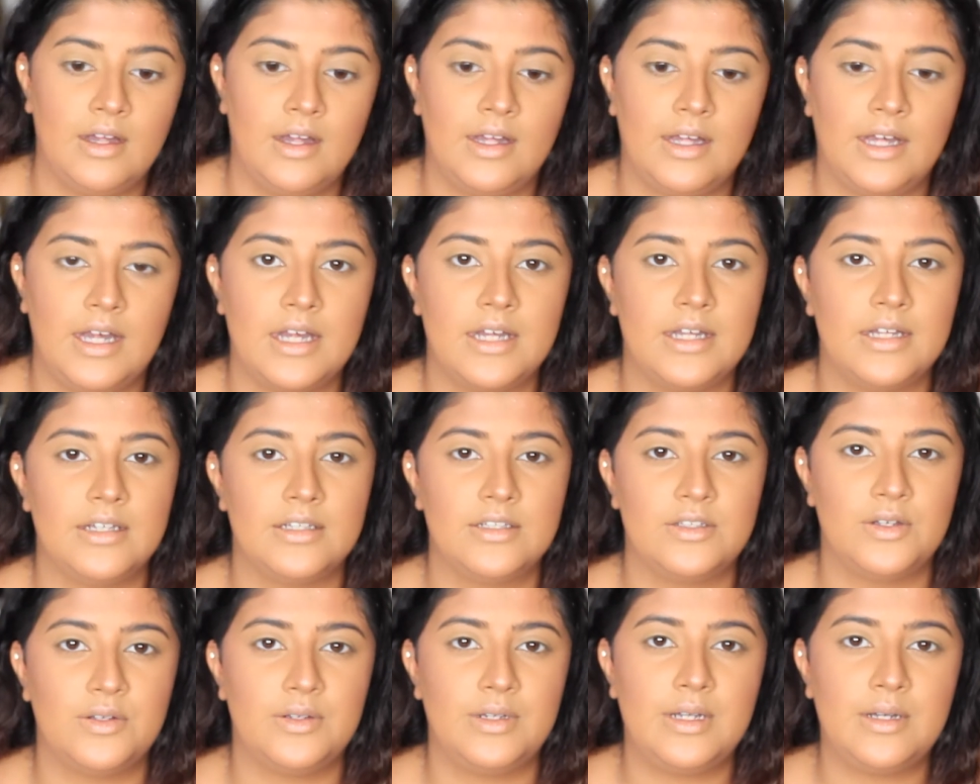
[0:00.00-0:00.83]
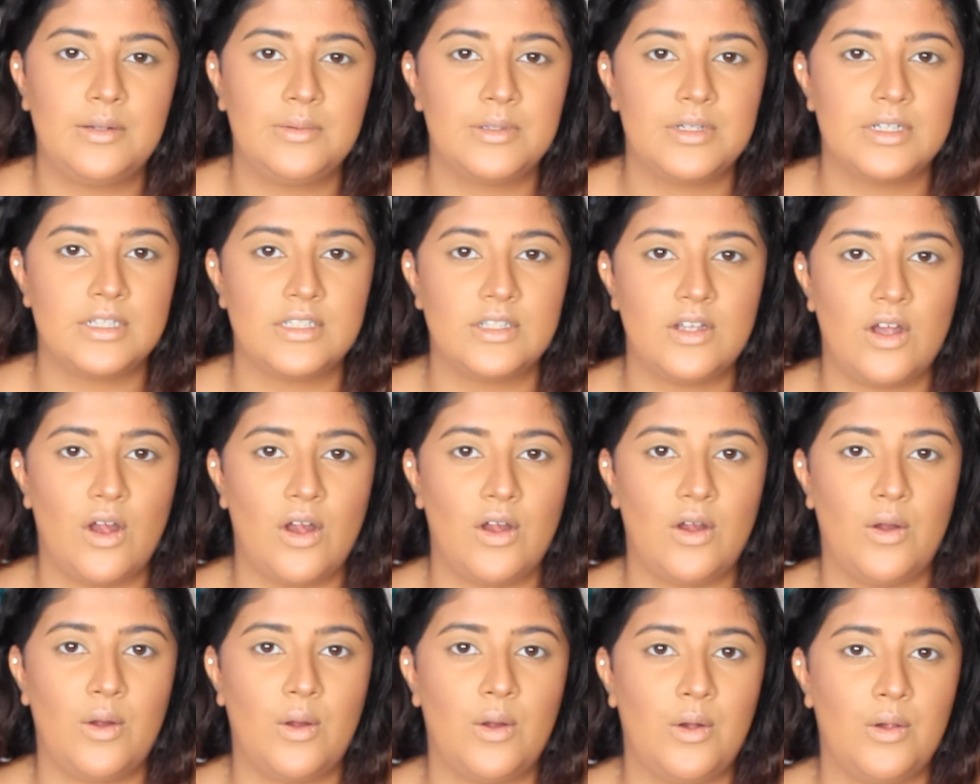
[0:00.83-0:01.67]
Okay, so now I'm going to start
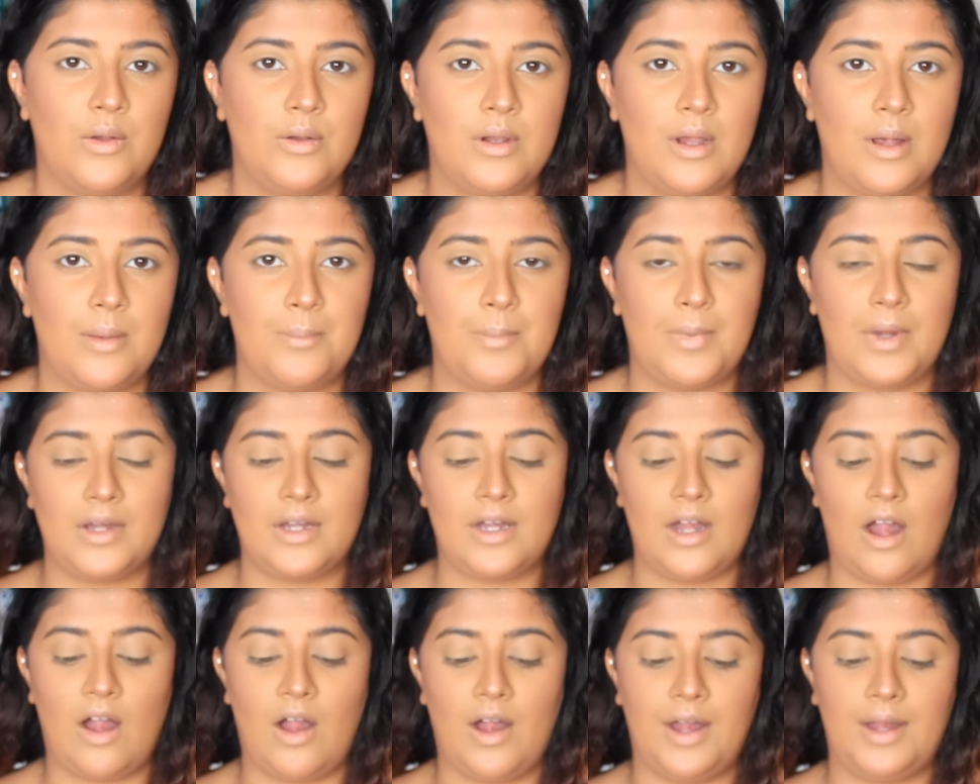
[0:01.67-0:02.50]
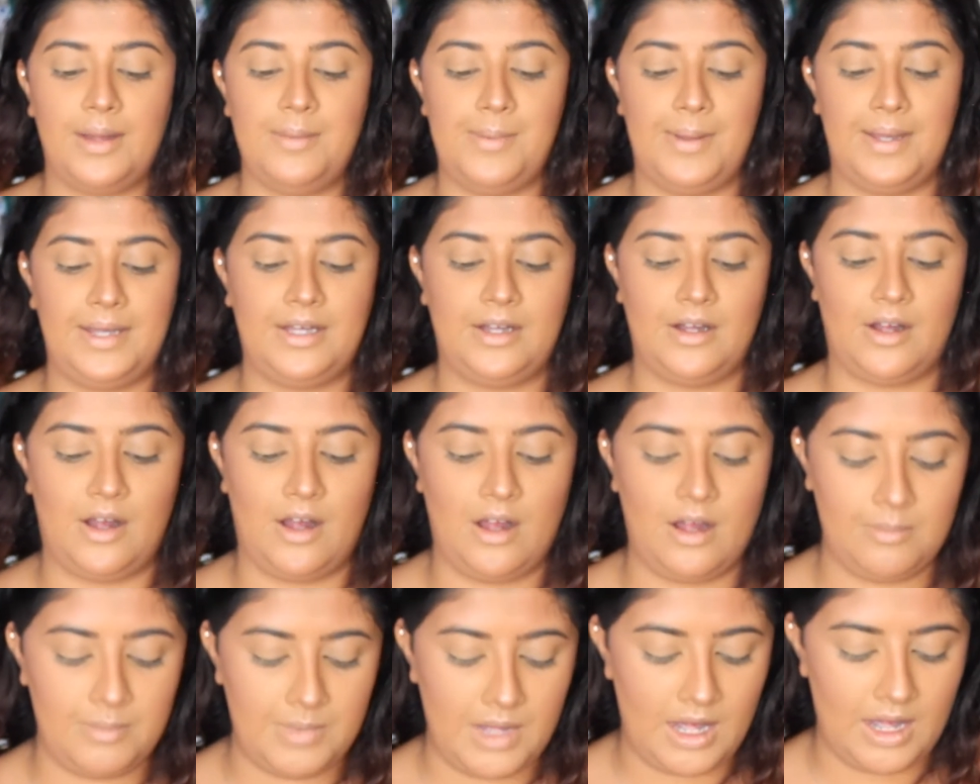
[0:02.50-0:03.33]
on my eye makeup,